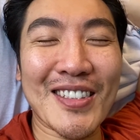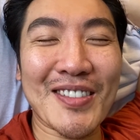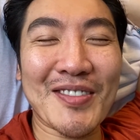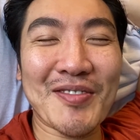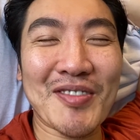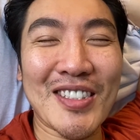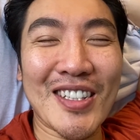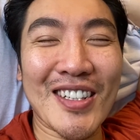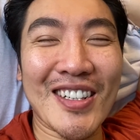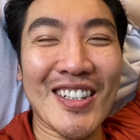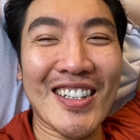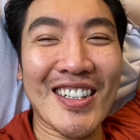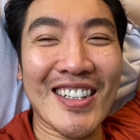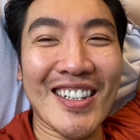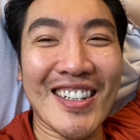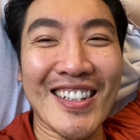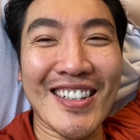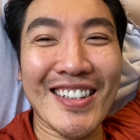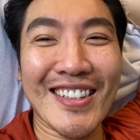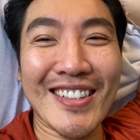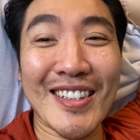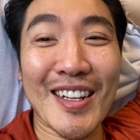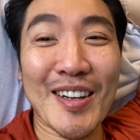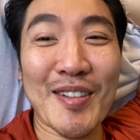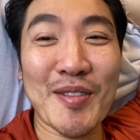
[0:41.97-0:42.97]
I'm
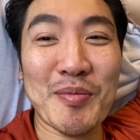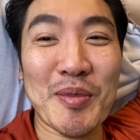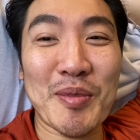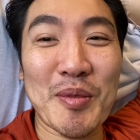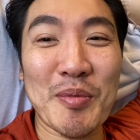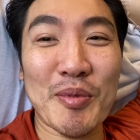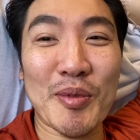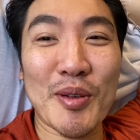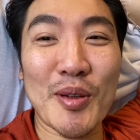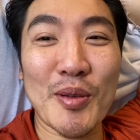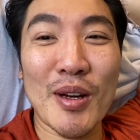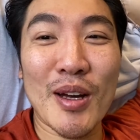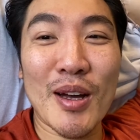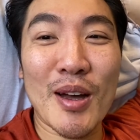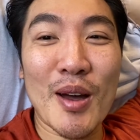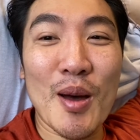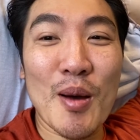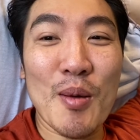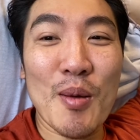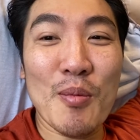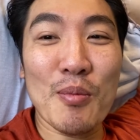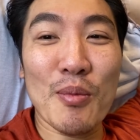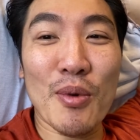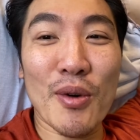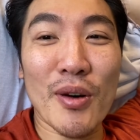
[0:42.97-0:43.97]
sorry, that would be
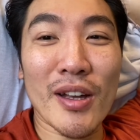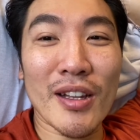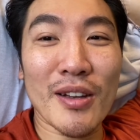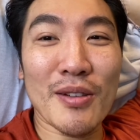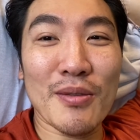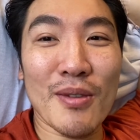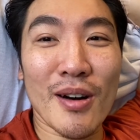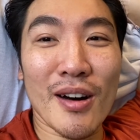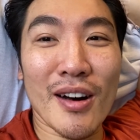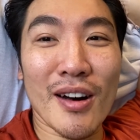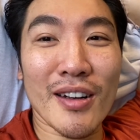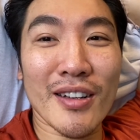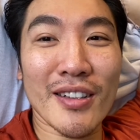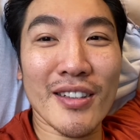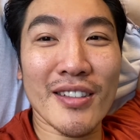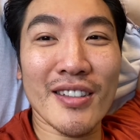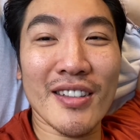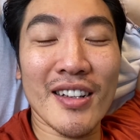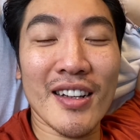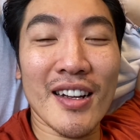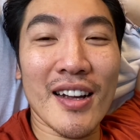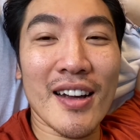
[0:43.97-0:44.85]
boiling water.